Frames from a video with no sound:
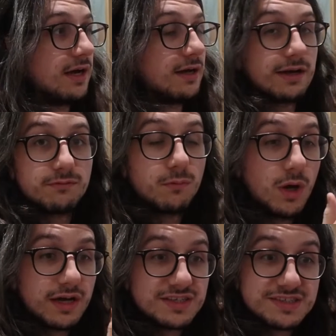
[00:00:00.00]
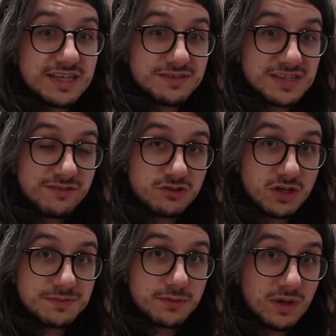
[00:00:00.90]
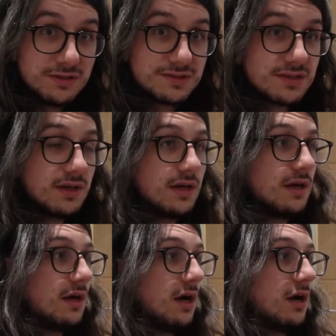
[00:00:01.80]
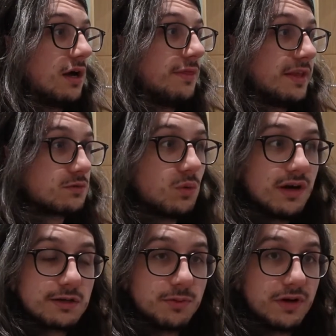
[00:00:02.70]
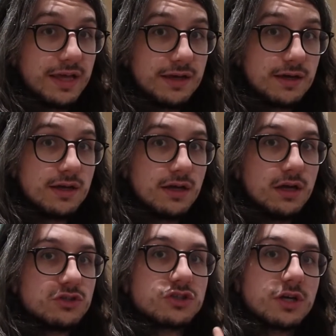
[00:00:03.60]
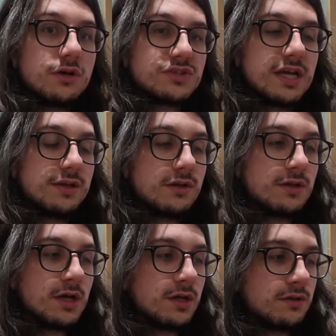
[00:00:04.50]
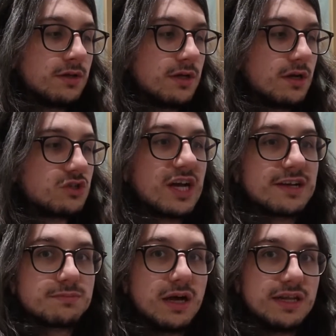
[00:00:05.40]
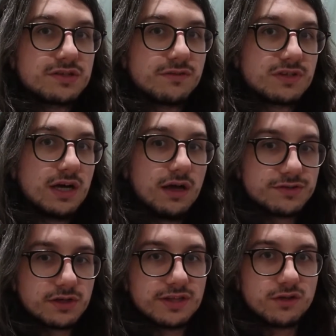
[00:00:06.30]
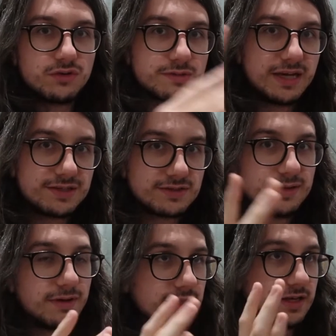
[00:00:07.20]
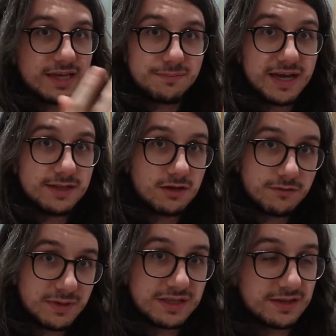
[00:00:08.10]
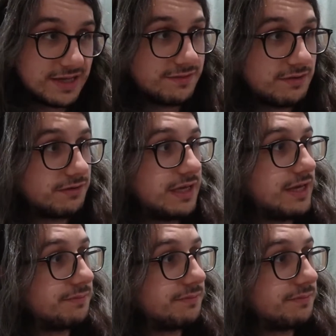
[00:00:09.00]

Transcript: I work 7 jobs at once, and this workbot here just goes in and checks my list of tasks and then automates them, and then I get paid a lot of money at the end of every year